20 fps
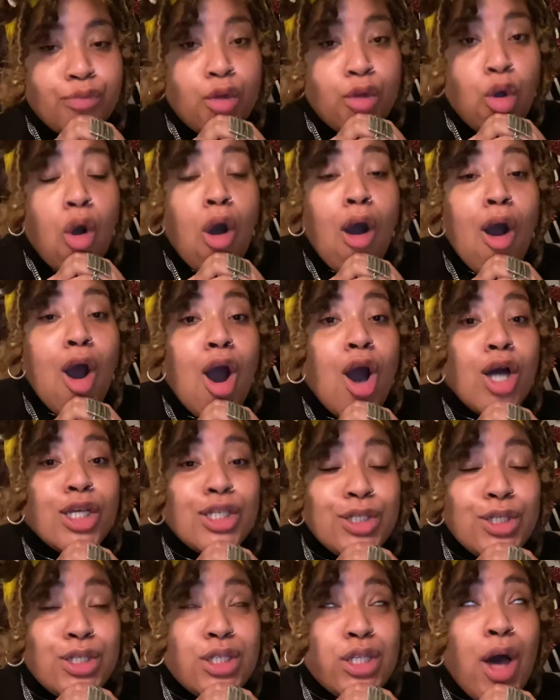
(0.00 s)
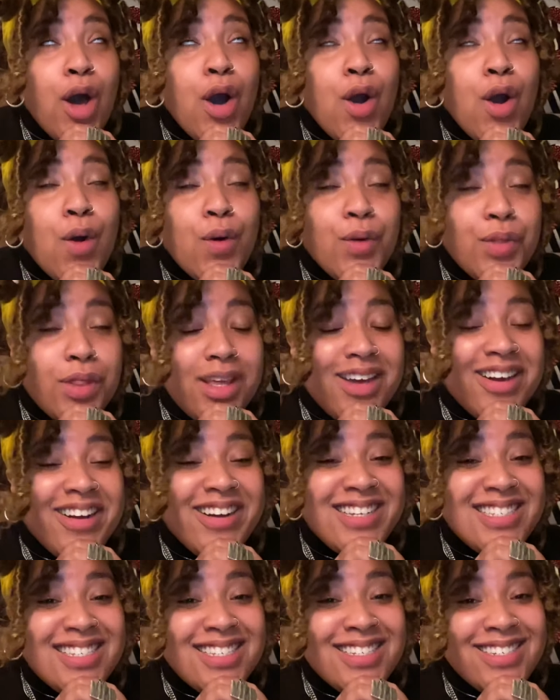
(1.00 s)
Also, there
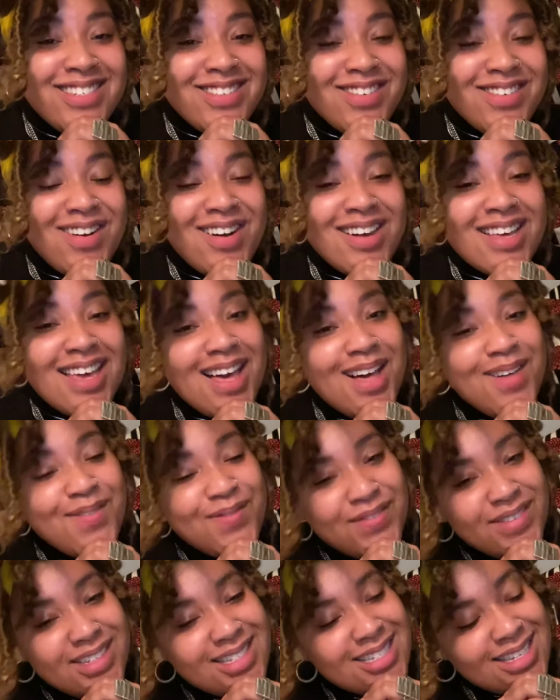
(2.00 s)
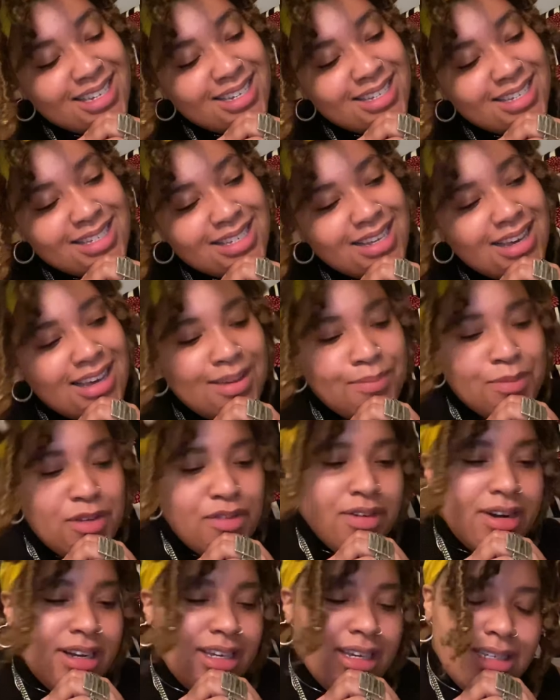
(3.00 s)
is a strong emphasis,
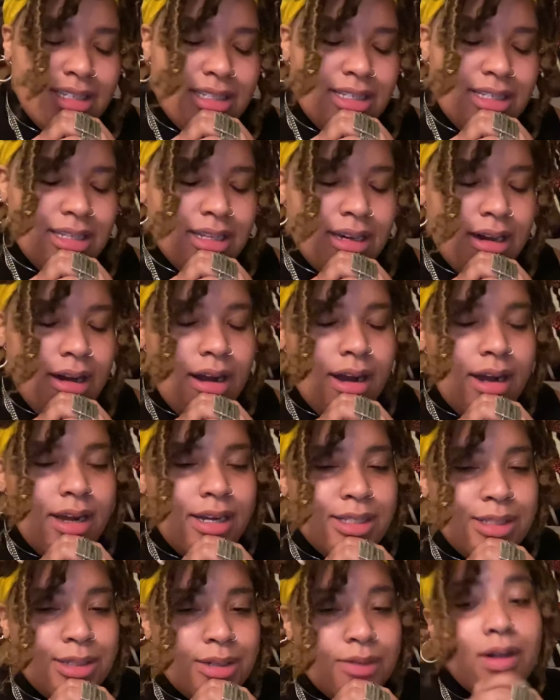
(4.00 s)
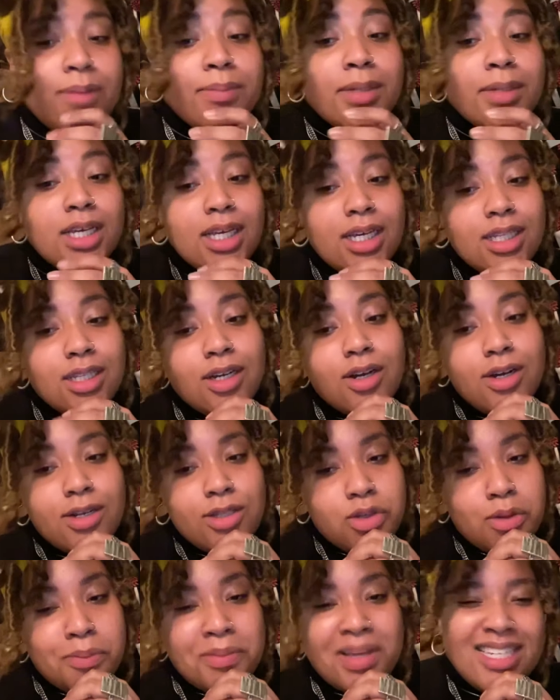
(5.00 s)
before I get into the cards, well, I'm looking at the cards,
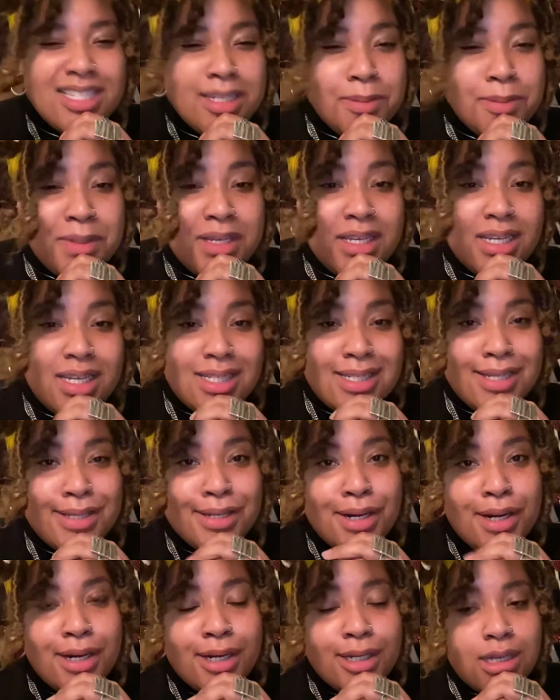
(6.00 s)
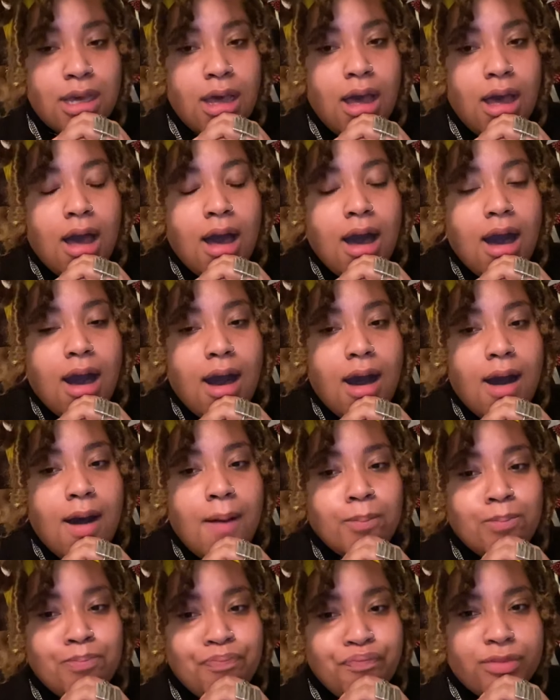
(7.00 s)
so I guess I'm getting into the cards,
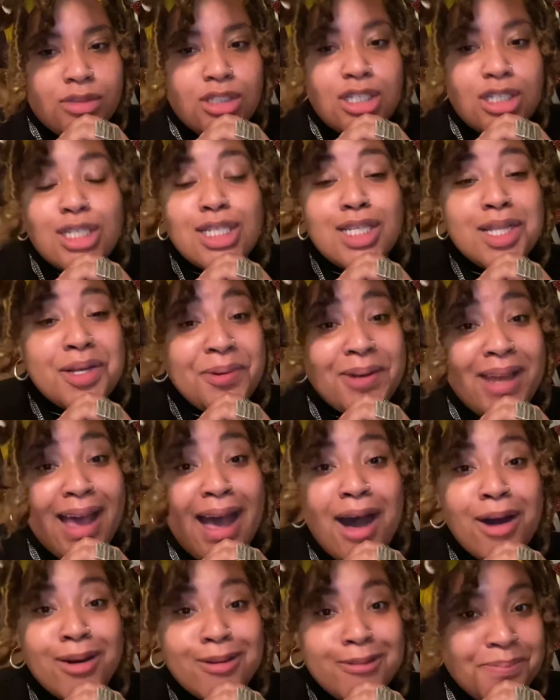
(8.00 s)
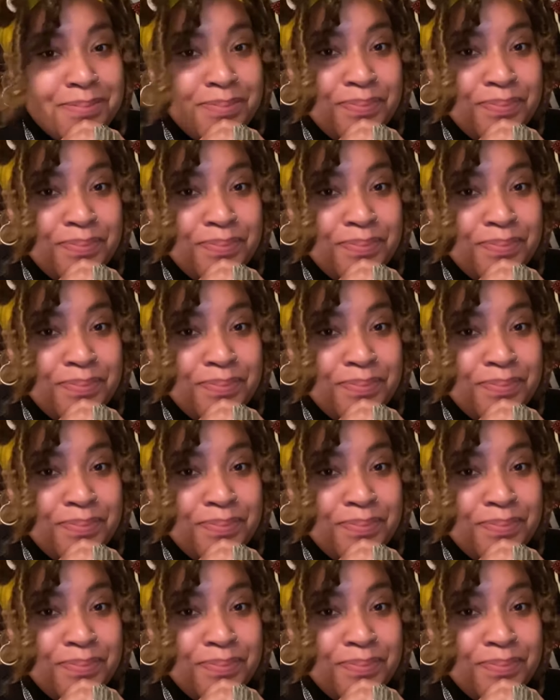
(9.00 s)
to slow down.